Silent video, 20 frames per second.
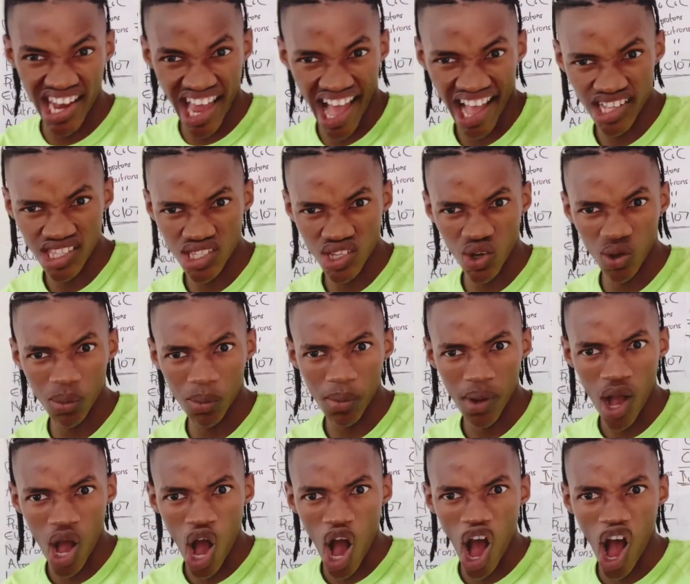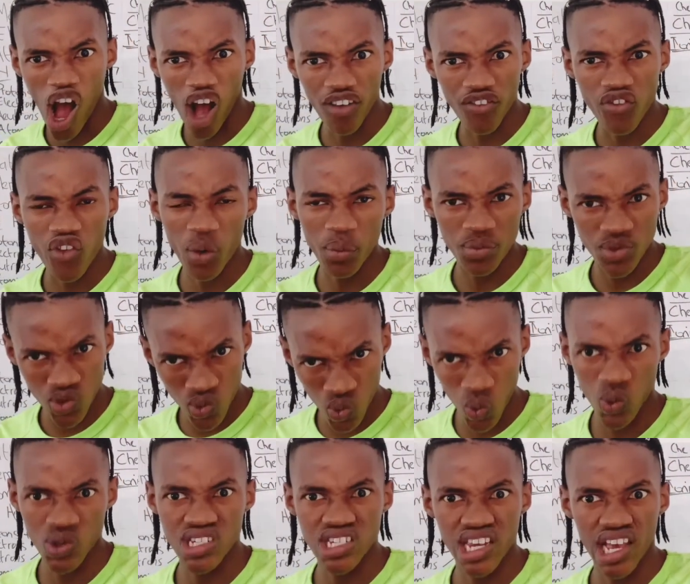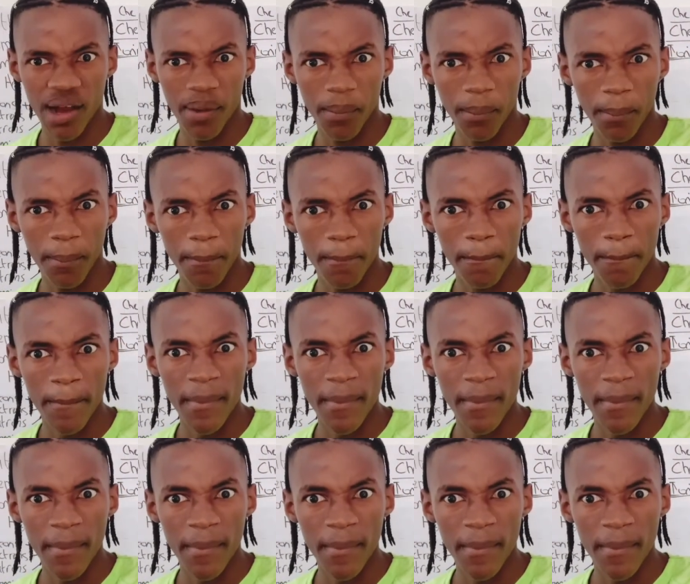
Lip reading: atom from sodium,